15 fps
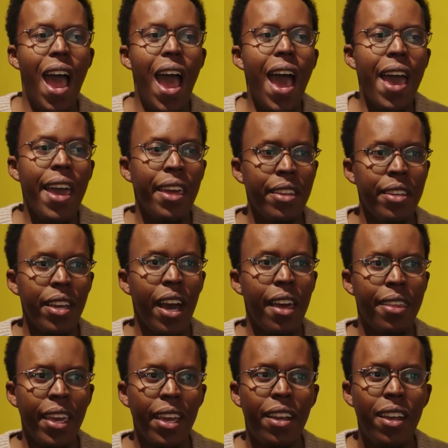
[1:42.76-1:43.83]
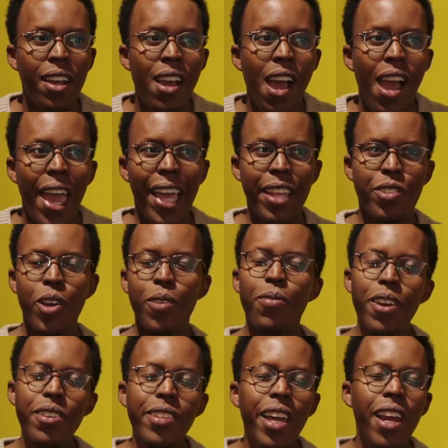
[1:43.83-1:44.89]
And I think it's good for
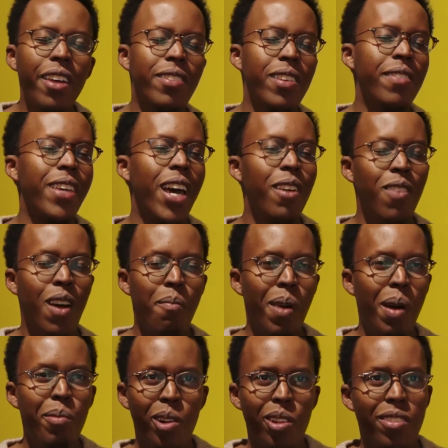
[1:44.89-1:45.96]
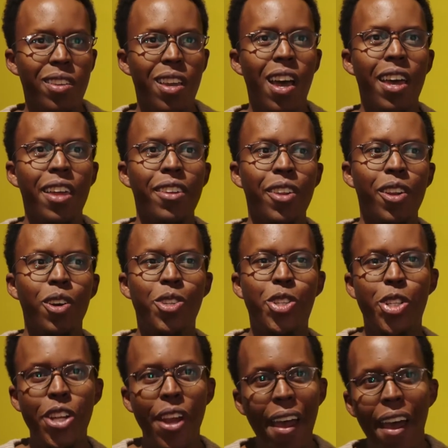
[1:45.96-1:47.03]
us to get ourselves out of our bubbles and, you know,
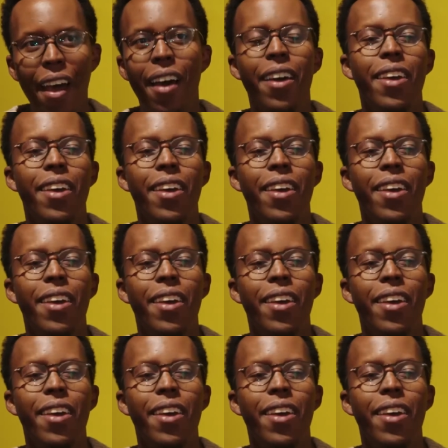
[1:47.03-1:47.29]
share